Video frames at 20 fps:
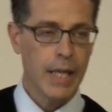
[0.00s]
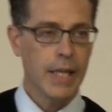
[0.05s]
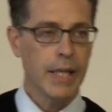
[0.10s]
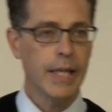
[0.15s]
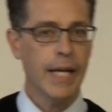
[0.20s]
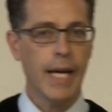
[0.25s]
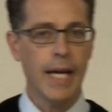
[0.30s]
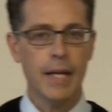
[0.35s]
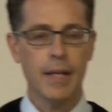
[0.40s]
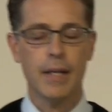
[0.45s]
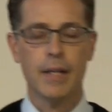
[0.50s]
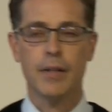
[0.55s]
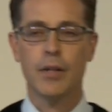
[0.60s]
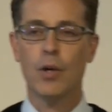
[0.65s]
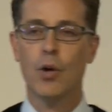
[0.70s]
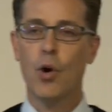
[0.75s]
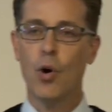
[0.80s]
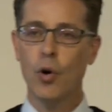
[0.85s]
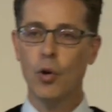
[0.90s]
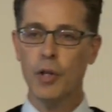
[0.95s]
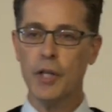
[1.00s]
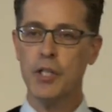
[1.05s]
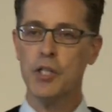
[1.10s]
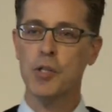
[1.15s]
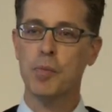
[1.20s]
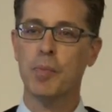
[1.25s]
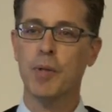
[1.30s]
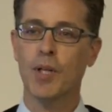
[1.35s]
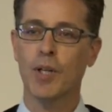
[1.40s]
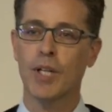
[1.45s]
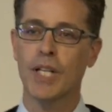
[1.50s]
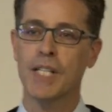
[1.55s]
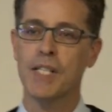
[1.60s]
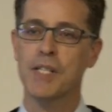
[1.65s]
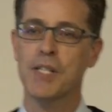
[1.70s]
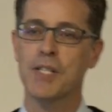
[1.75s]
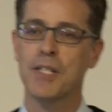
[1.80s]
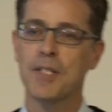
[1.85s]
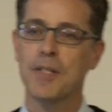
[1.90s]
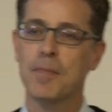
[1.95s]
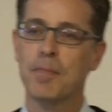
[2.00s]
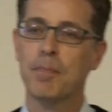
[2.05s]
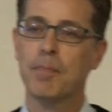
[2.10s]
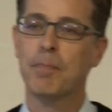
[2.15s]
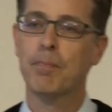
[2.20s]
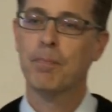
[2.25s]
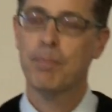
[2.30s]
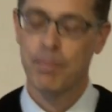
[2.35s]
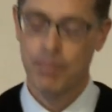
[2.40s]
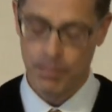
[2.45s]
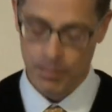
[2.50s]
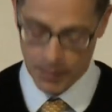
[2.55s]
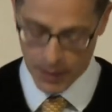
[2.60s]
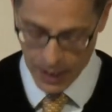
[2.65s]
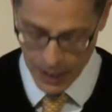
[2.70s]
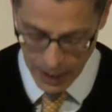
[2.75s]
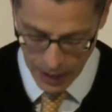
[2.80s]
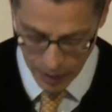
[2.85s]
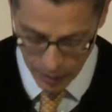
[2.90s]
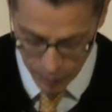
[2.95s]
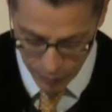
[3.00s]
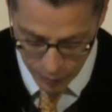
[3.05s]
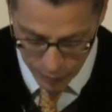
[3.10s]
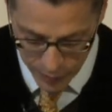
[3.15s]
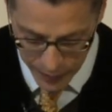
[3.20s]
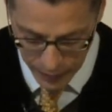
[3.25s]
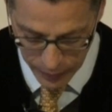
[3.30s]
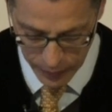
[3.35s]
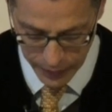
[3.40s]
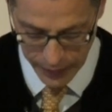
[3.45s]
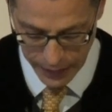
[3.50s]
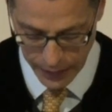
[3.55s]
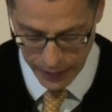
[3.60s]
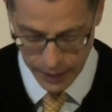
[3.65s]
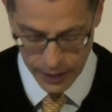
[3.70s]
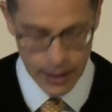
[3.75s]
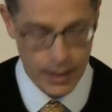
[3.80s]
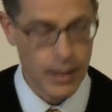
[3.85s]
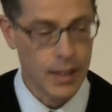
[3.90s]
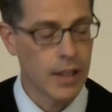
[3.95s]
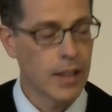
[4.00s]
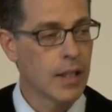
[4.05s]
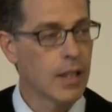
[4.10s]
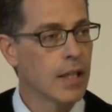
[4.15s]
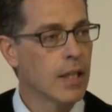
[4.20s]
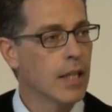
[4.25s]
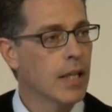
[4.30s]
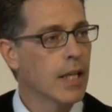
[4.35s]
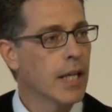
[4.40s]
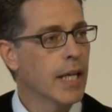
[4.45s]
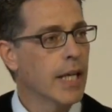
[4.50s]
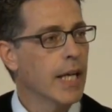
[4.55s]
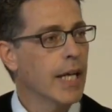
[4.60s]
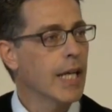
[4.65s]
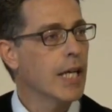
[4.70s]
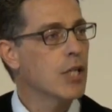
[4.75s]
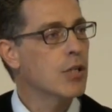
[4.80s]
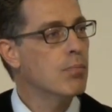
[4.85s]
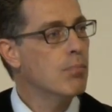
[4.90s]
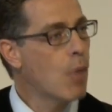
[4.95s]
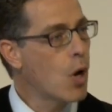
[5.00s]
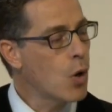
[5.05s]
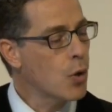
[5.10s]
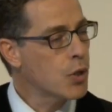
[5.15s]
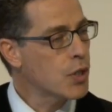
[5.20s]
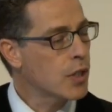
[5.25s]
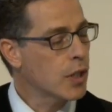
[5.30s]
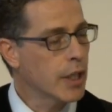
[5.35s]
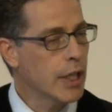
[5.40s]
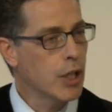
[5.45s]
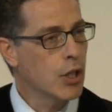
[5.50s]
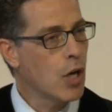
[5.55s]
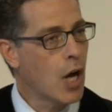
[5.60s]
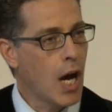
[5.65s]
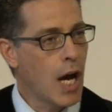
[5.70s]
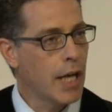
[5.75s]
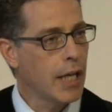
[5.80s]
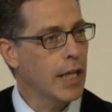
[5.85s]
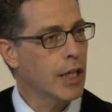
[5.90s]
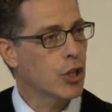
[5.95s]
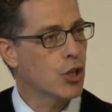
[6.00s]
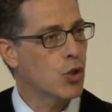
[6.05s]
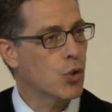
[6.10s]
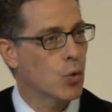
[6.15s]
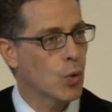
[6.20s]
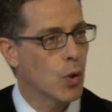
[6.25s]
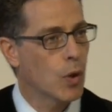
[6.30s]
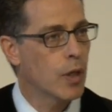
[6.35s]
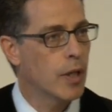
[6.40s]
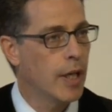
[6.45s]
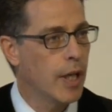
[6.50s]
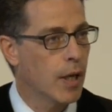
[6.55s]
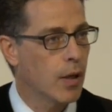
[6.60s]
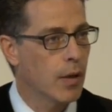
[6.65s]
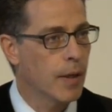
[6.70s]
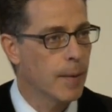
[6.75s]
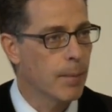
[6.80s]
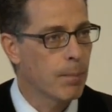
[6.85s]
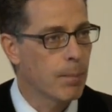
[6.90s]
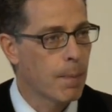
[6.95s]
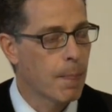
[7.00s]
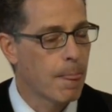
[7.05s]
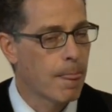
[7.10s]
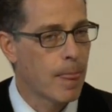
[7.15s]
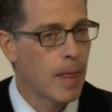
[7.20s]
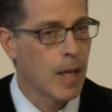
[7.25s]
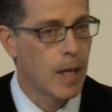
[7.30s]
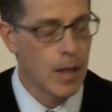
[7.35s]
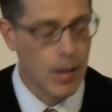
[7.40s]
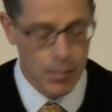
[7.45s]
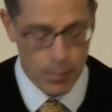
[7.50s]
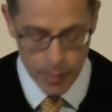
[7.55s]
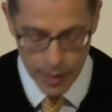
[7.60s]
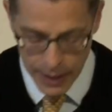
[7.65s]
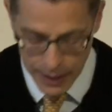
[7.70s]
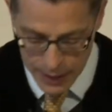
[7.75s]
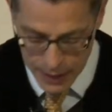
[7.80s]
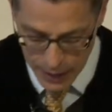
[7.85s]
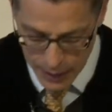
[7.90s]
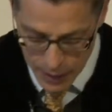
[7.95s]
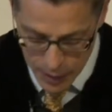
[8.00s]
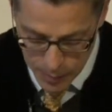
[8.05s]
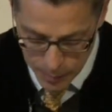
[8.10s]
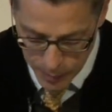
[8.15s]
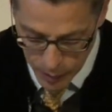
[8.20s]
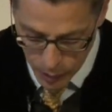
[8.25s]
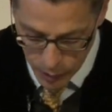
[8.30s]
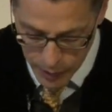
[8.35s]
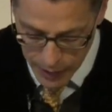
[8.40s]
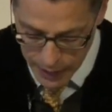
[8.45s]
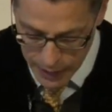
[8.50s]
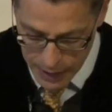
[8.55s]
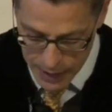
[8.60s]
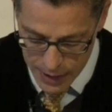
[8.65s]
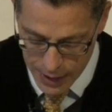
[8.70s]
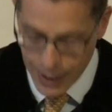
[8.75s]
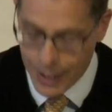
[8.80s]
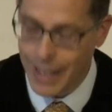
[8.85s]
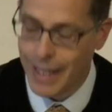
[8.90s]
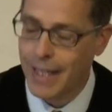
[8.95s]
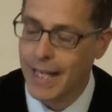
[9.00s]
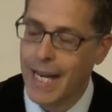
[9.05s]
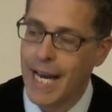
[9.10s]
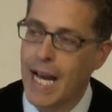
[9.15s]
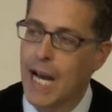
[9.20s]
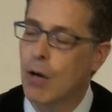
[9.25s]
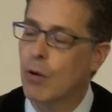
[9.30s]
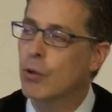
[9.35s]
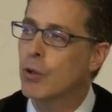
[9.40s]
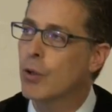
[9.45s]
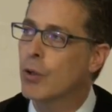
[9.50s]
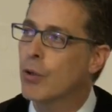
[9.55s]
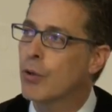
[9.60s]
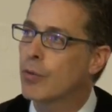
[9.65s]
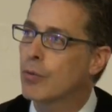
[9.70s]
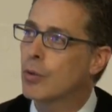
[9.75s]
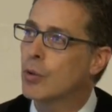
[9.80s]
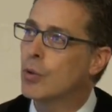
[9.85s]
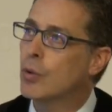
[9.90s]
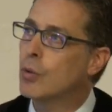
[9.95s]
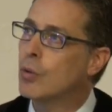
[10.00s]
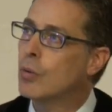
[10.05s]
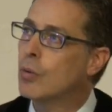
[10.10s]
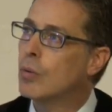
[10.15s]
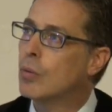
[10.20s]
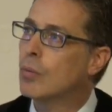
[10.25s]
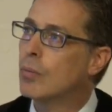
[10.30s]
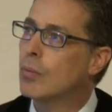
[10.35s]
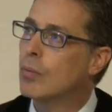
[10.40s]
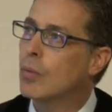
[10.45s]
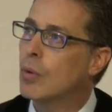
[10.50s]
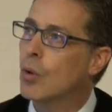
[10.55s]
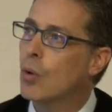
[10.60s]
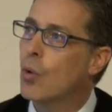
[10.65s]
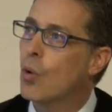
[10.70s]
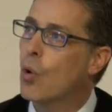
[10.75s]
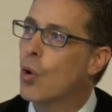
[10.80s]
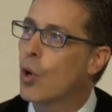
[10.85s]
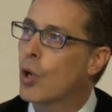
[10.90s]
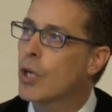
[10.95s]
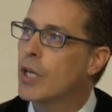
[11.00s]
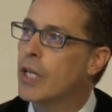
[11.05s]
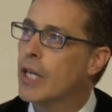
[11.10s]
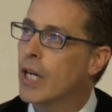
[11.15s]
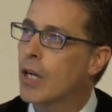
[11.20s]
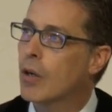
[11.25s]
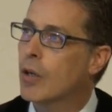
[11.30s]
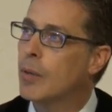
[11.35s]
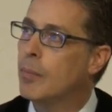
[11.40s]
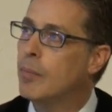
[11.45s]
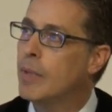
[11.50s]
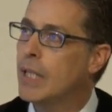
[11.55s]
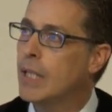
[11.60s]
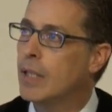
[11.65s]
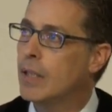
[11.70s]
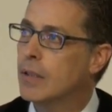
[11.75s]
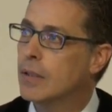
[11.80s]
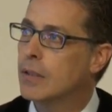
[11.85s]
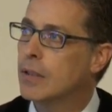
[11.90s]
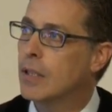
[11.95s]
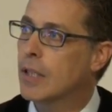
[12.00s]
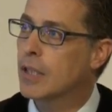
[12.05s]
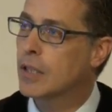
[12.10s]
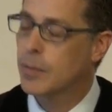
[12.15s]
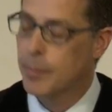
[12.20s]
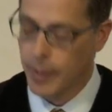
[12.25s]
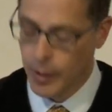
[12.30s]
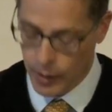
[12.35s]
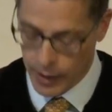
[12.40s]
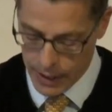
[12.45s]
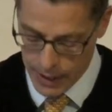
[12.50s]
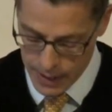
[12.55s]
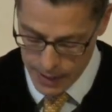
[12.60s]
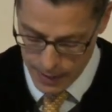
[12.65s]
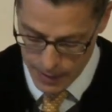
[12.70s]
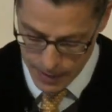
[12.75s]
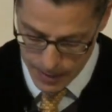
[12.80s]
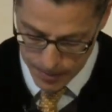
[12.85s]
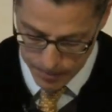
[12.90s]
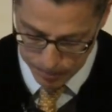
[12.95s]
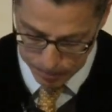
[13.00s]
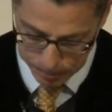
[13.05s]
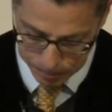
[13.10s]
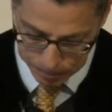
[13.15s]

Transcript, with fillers: Yet the Holy Spirit's filling is mostly not extraordinary, but it's experienced and encountered through ordinary means and experiences.